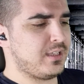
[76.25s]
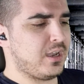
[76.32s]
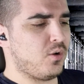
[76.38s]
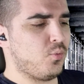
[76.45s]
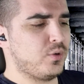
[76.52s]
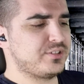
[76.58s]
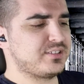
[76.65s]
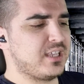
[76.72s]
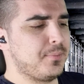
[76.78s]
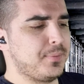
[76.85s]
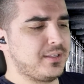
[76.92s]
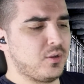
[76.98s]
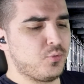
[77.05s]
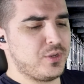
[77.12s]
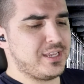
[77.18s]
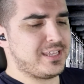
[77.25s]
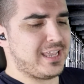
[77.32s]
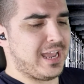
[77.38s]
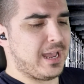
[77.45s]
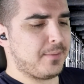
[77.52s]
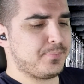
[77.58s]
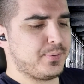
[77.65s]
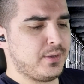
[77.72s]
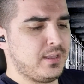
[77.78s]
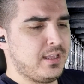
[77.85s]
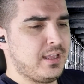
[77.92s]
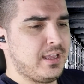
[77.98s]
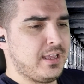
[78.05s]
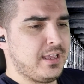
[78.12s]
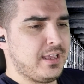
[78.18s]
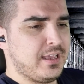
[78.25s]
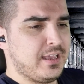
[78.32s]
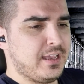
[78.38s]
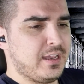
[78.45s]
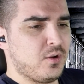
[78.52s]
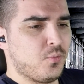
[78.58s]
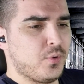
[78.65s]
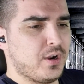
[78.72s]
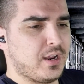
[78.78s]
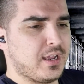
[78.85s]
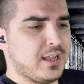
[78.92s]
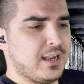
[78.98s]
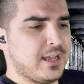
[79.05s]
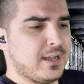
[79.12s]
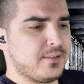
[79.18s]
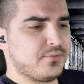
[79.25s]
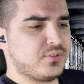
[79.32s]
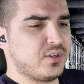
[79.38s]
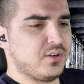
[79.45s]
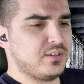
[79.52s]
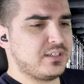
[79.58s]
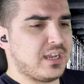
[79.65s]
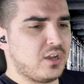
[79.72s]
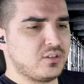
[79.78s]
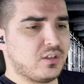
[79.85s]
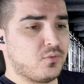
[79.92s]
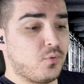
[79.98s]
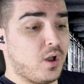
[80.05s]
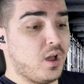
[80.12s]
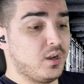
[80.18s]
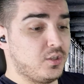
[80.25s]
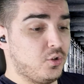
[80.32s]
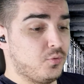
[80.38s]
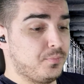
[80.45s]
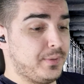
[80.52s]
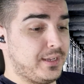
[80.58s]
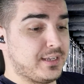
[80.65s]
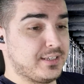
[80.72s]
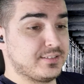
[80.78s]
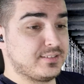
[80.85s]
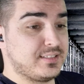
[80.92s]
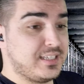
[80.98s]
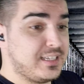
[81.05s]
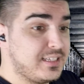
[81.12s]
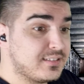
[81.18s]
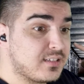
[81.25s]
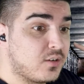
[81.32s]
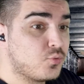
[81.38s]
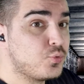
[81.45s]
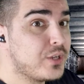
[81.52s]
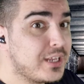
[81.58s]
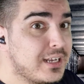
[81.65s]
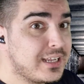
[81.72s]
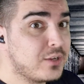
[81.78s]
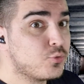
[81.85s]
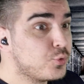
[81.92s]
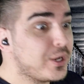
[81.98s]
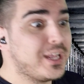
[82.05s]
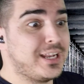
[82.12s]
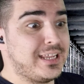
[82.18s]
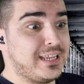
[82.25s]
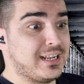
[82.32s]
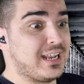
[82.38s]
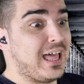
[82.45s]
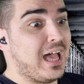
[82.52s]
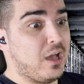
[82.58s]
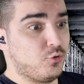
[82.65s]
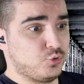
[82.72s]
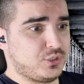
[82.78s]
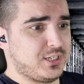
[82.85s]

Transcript: yeah, we're skipping the recap. And we're gonna turn down the volume because these are really, really loud.